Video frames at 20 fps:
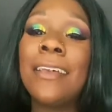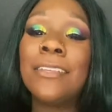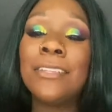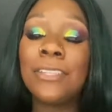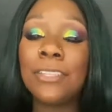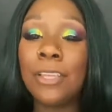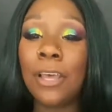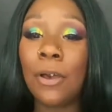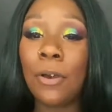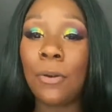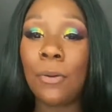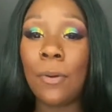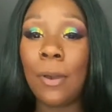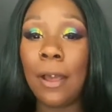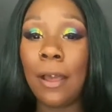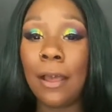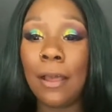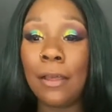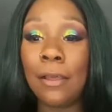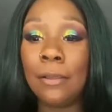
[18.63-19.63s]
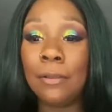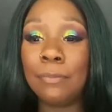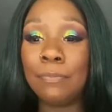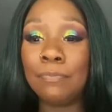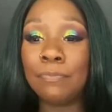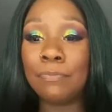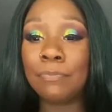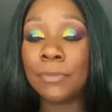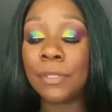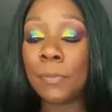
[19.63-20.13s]
So,
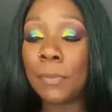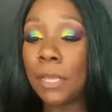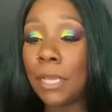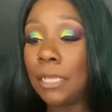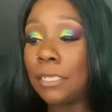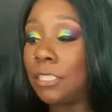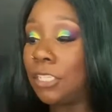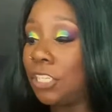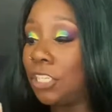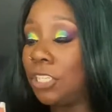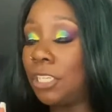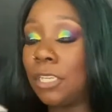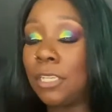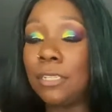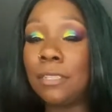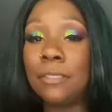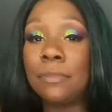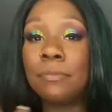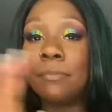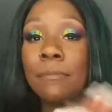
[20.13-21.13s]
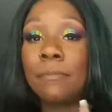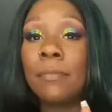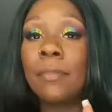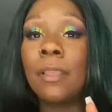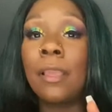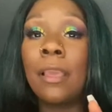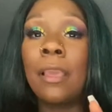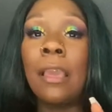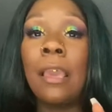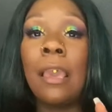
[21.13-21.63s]
let me cut to the chase.
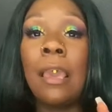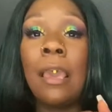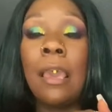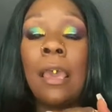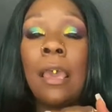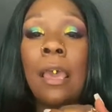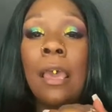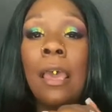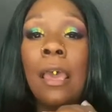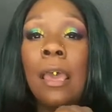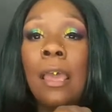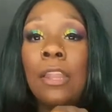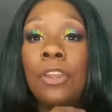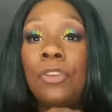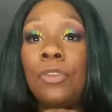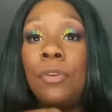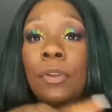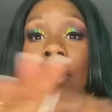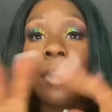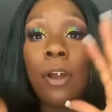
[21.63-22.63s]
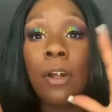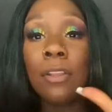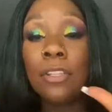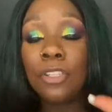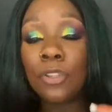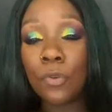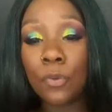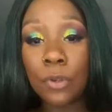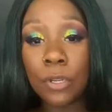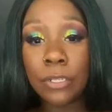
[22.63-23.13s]
During all this
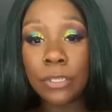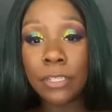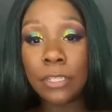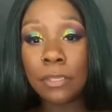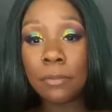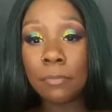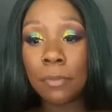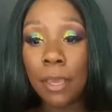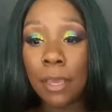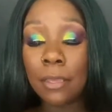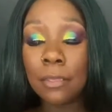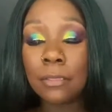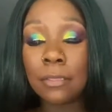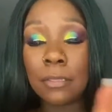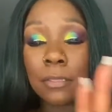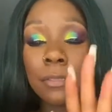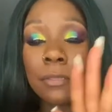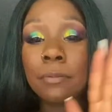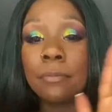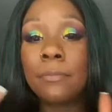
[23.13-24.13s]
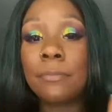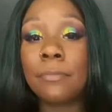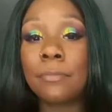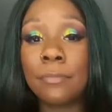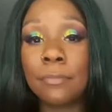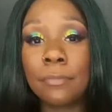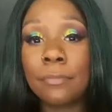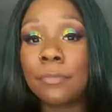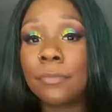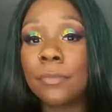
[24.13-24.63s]
quarantine mess,
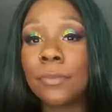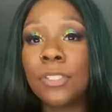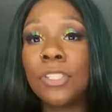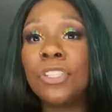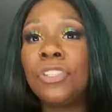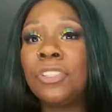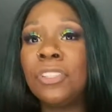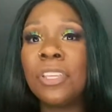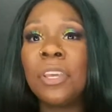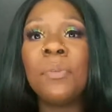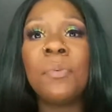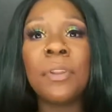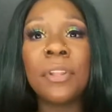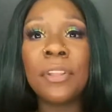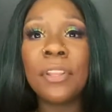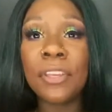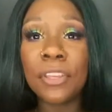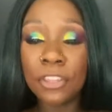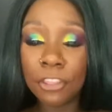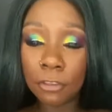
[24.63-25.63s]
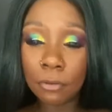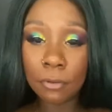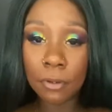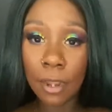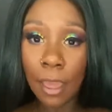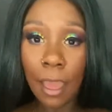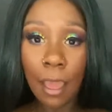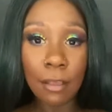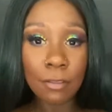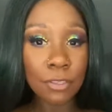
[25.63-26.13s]
you still want to look cute in the
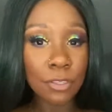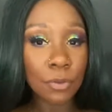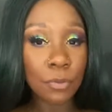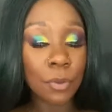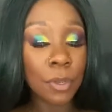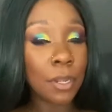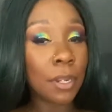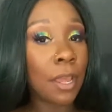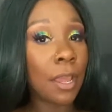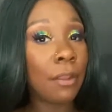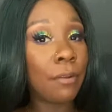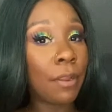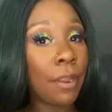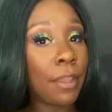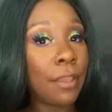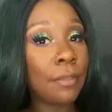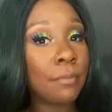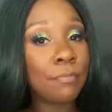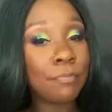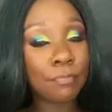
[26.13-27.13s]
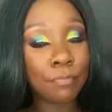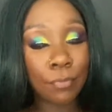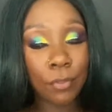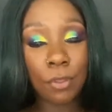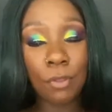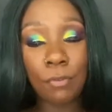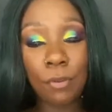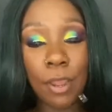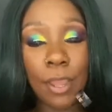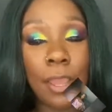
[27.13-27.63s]
house and whatnot, right?
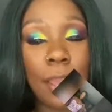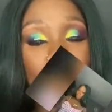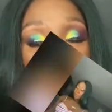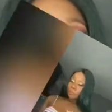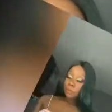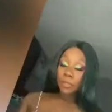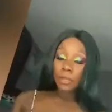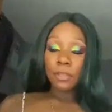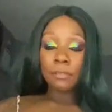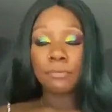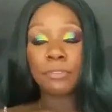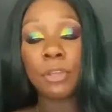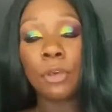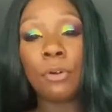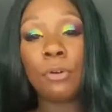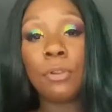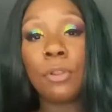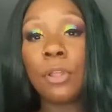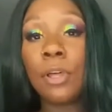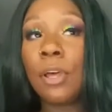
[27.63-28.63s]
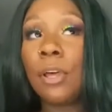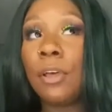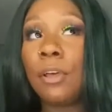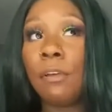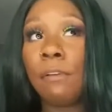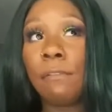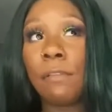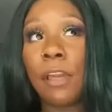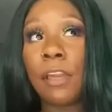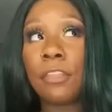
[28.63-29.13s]
I spent a total of
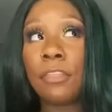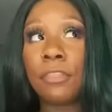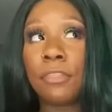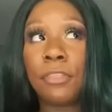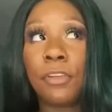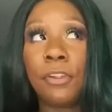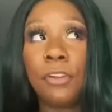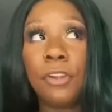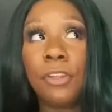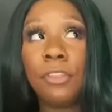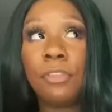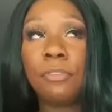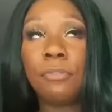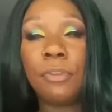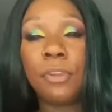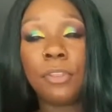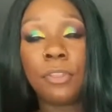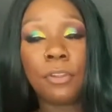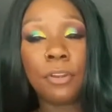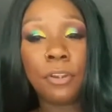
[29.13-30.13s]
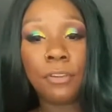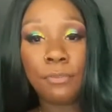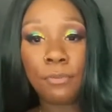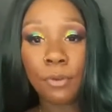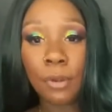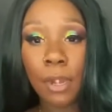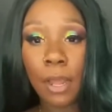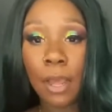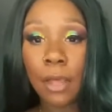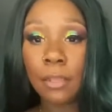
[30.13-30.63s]
like
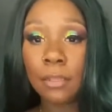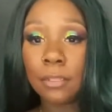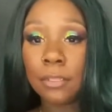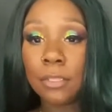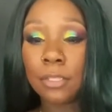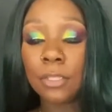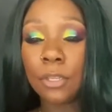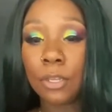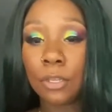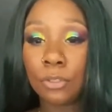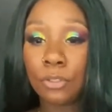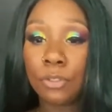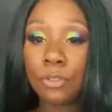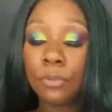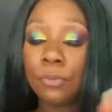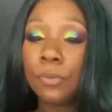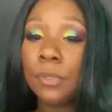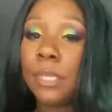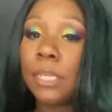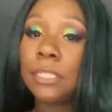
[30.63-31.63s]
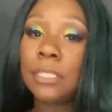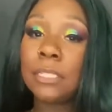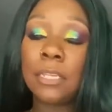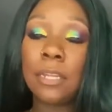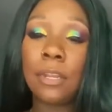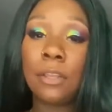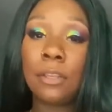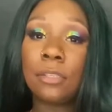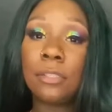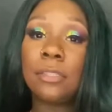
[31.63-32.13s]
$34 on 2 weeks.
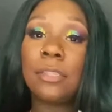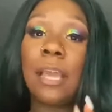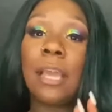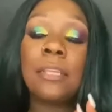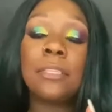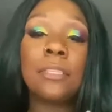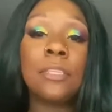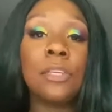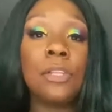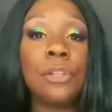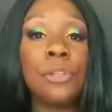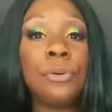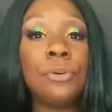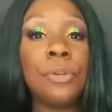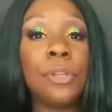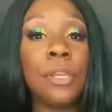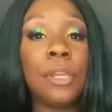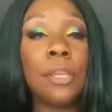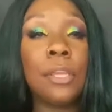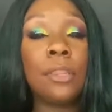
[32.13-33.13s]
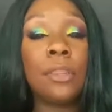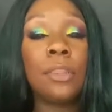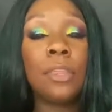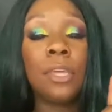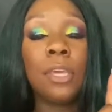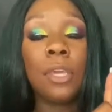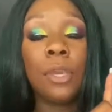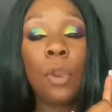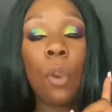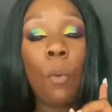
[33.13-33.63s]
That's including the
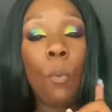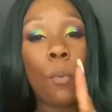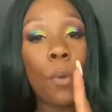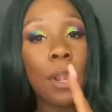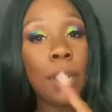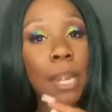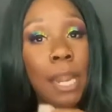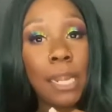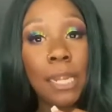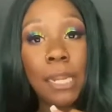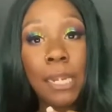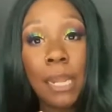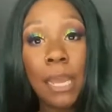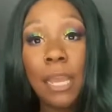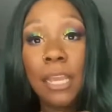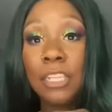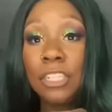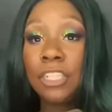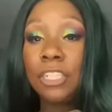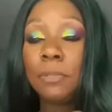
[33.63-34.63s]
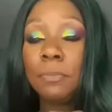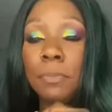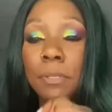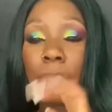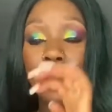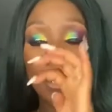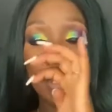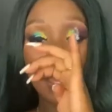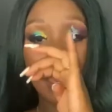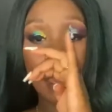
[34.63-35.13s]
$1.99 shipping that they
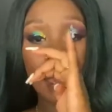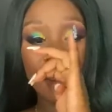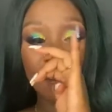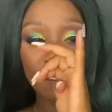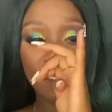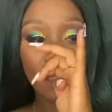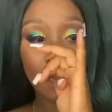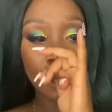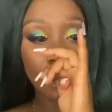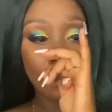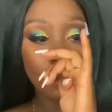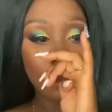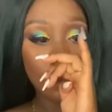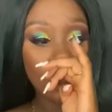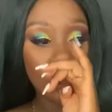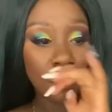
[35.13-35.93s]
had available.